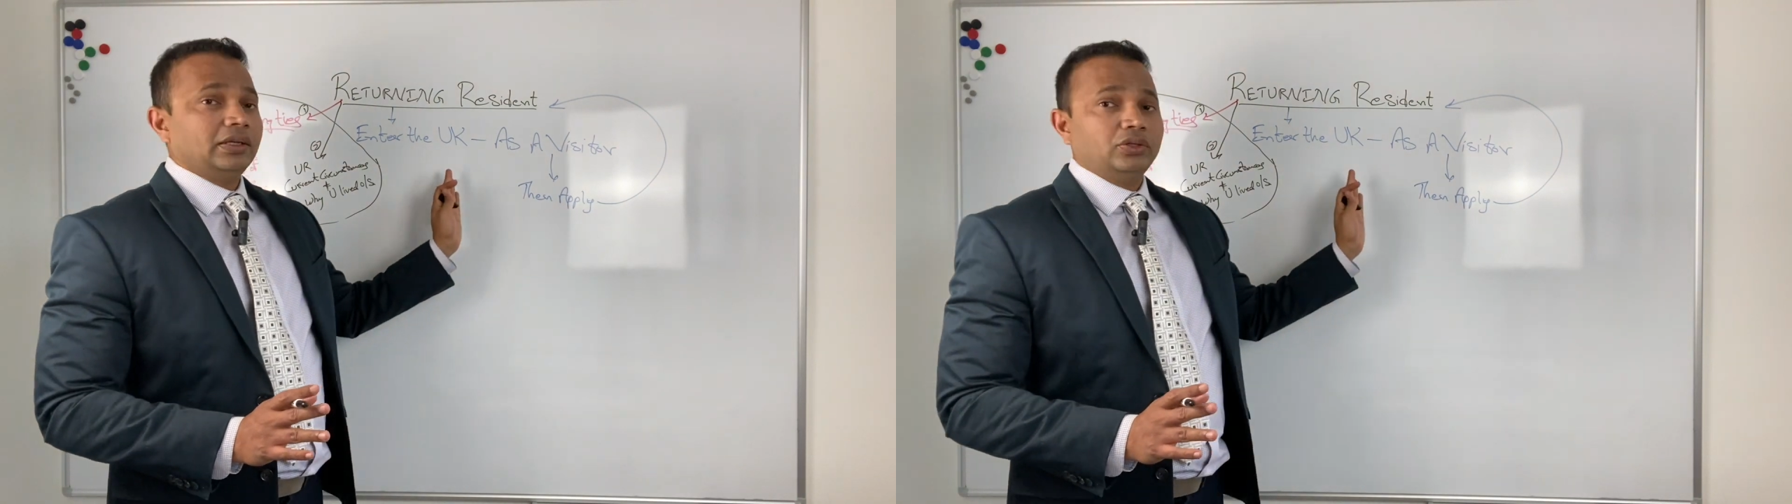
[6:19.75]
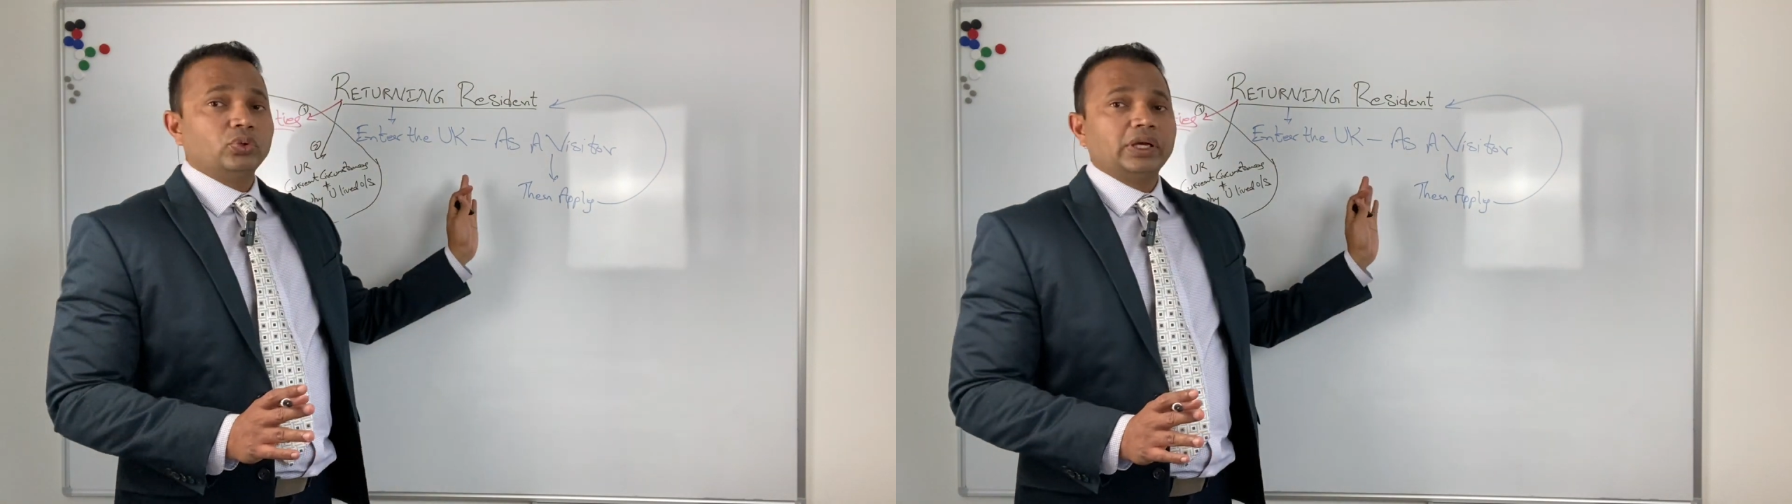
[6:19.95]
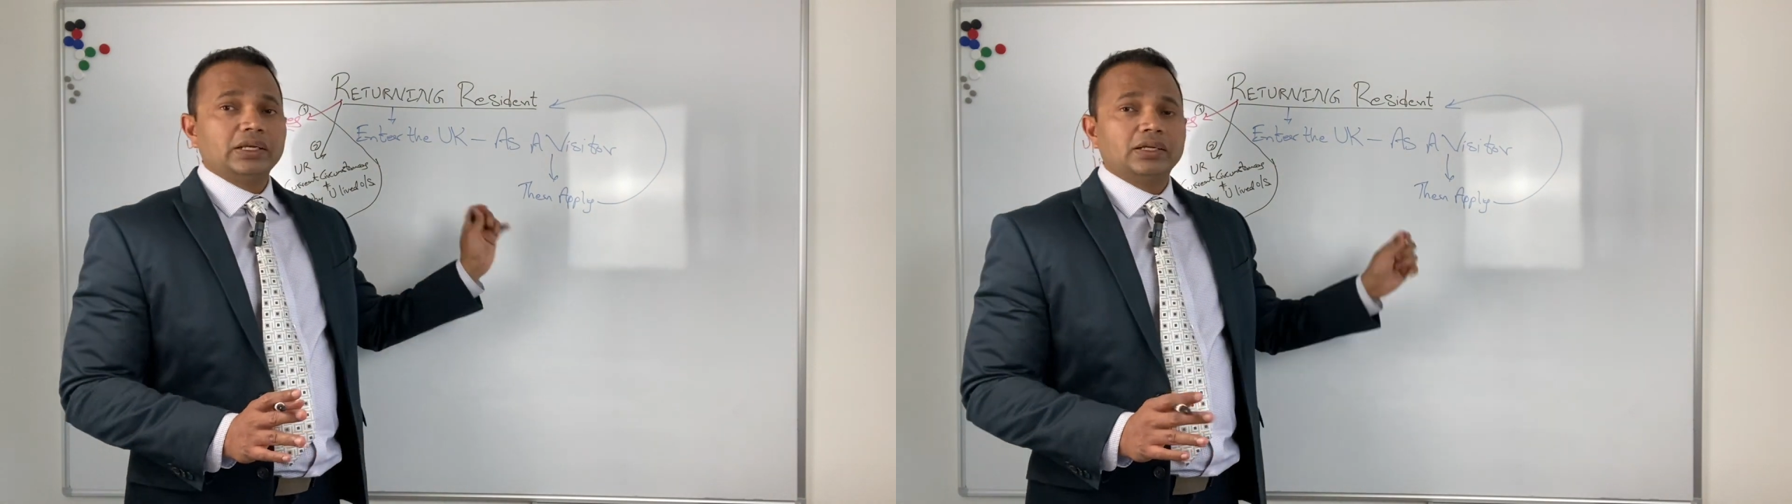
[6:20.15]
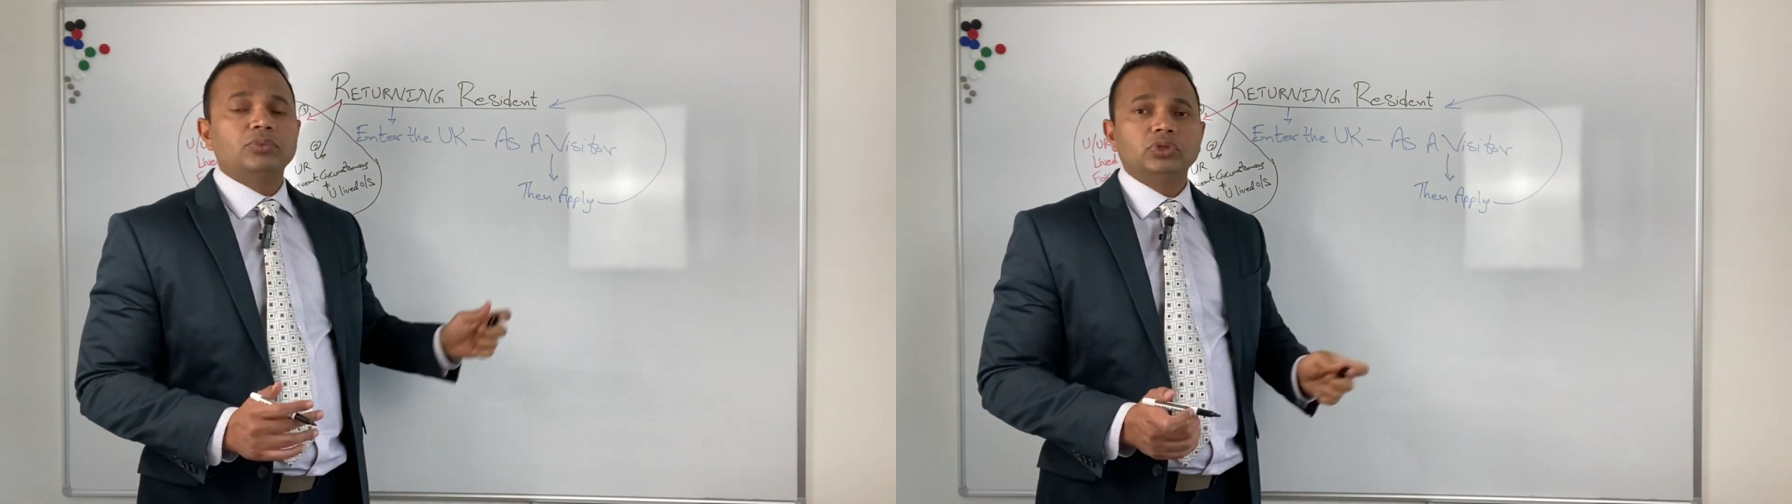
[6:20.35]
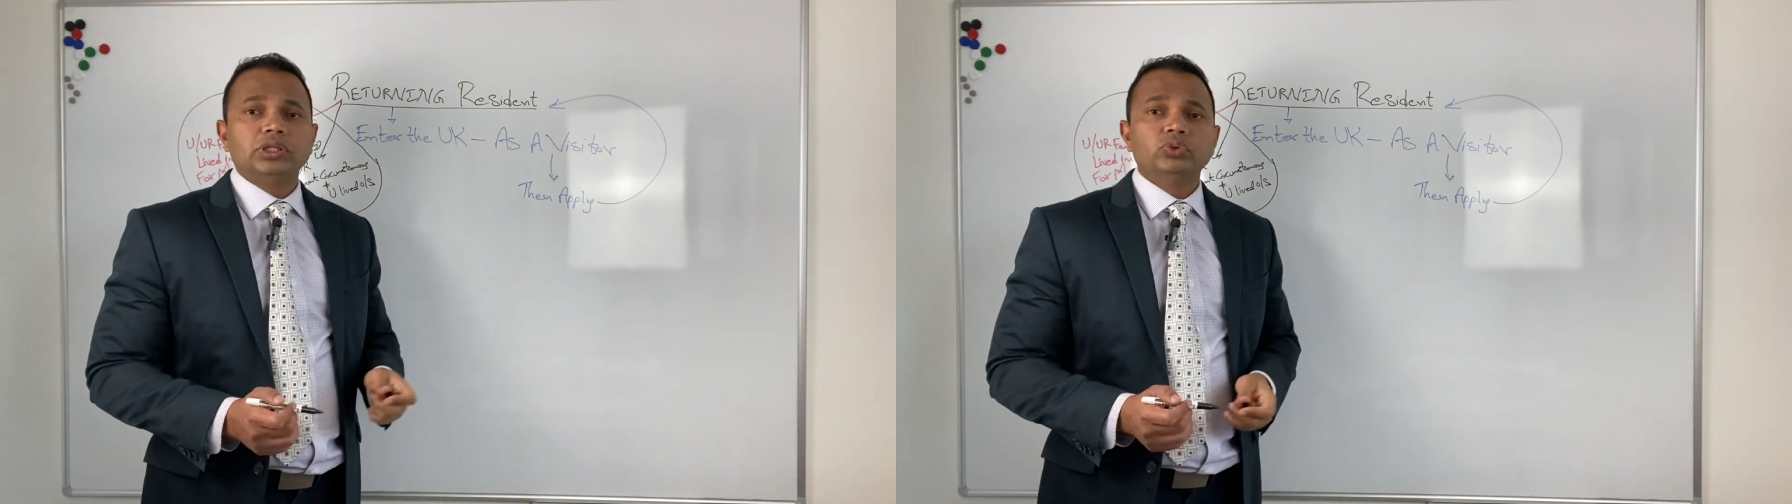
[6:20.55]
you can
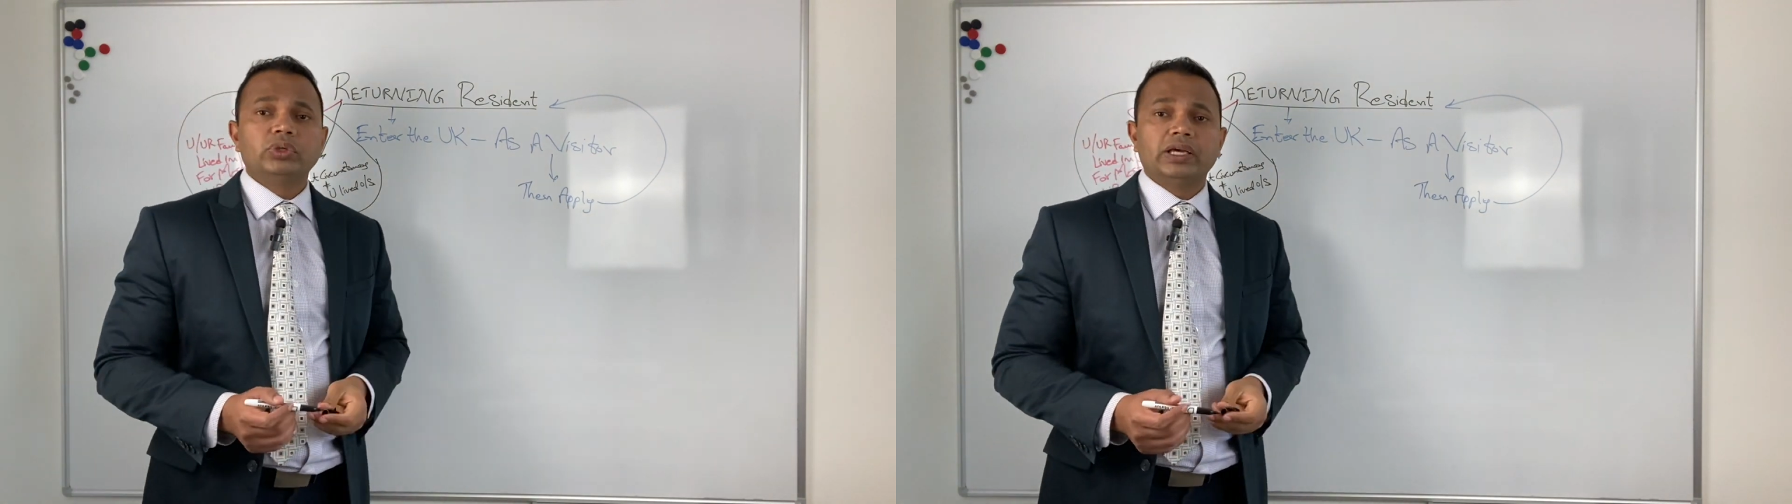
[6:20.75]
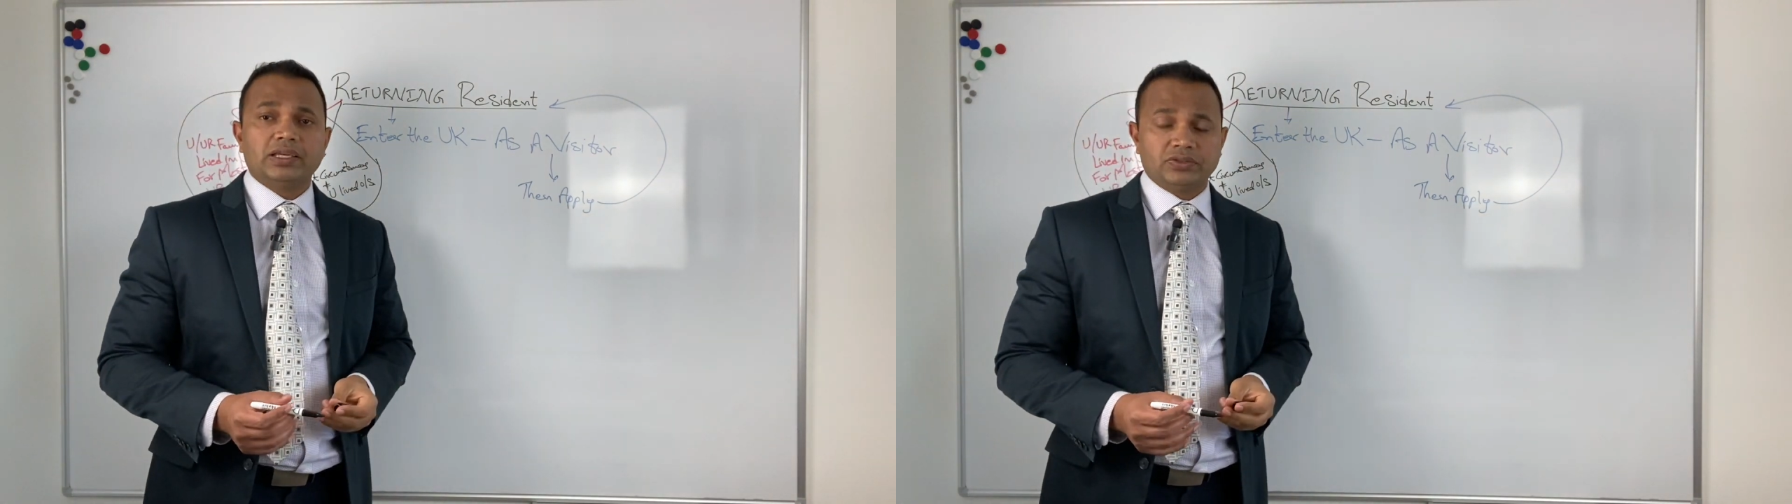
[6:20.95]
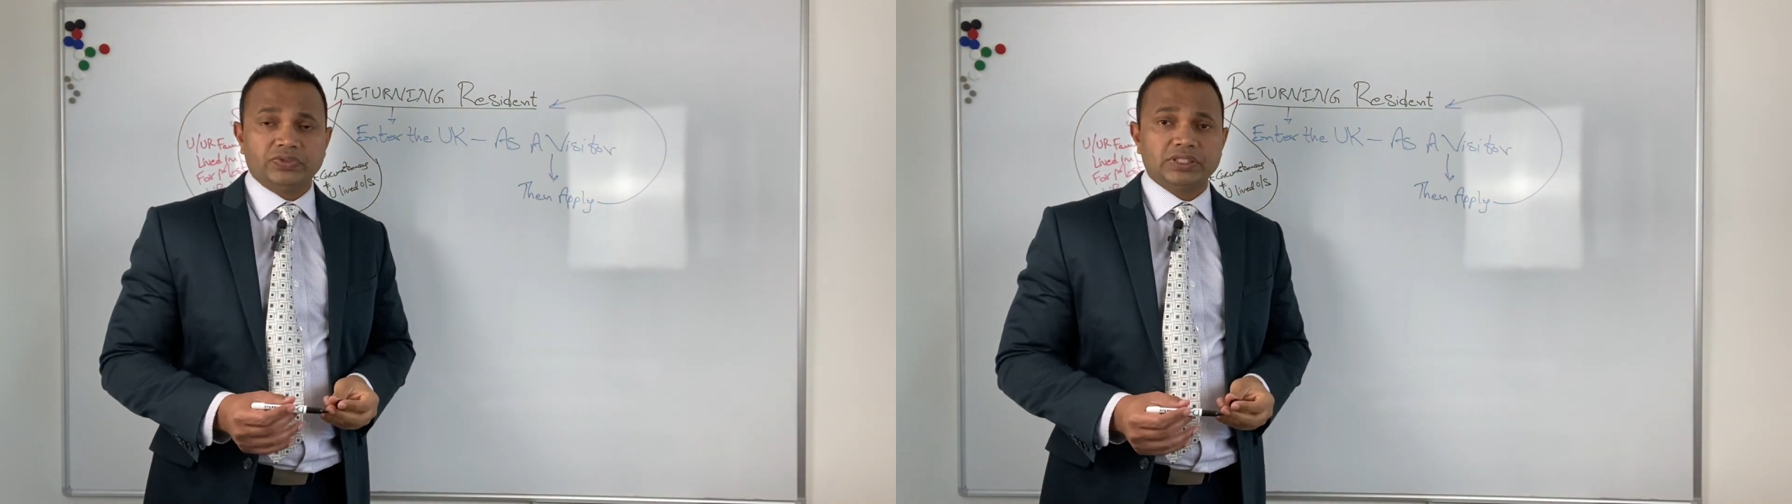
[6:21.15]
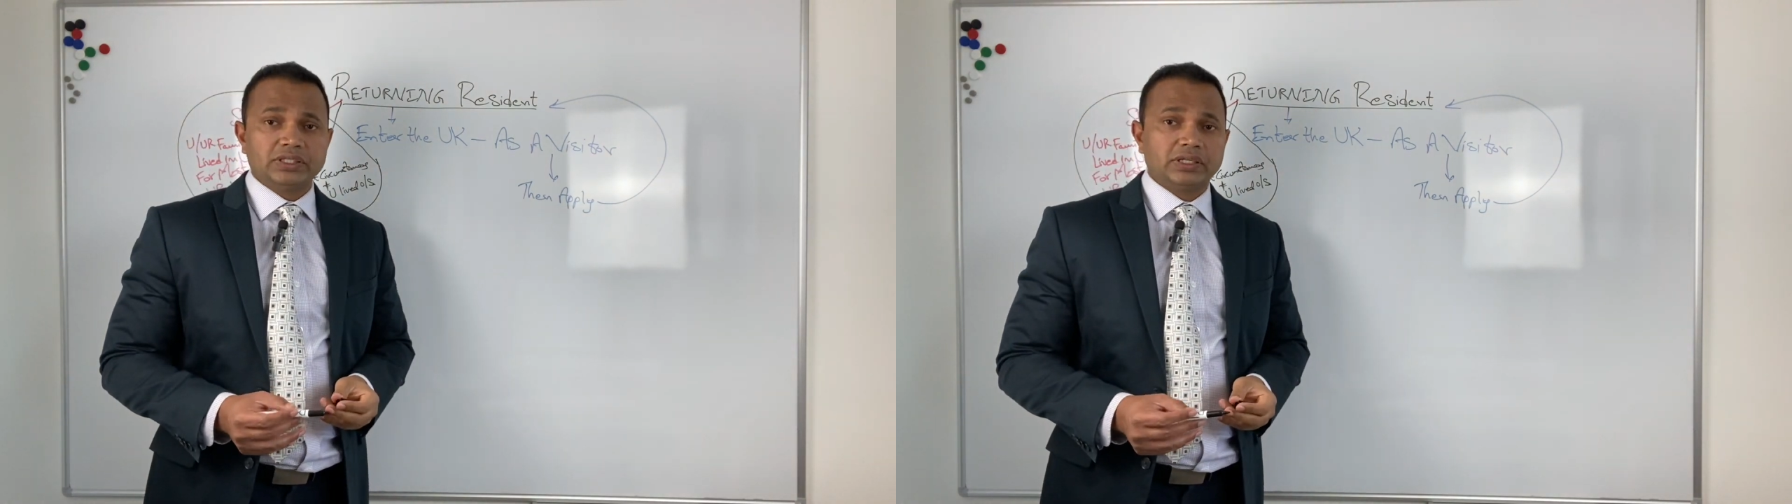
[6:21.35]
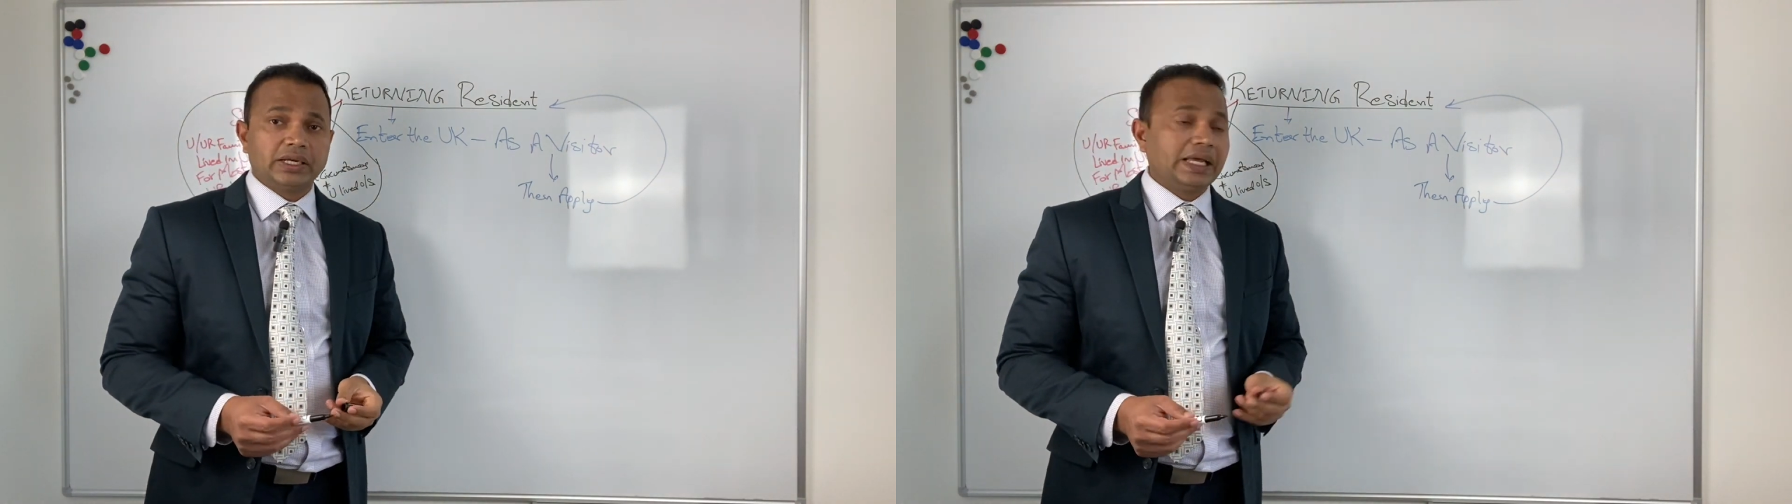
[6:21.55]
come to the UK as a visitor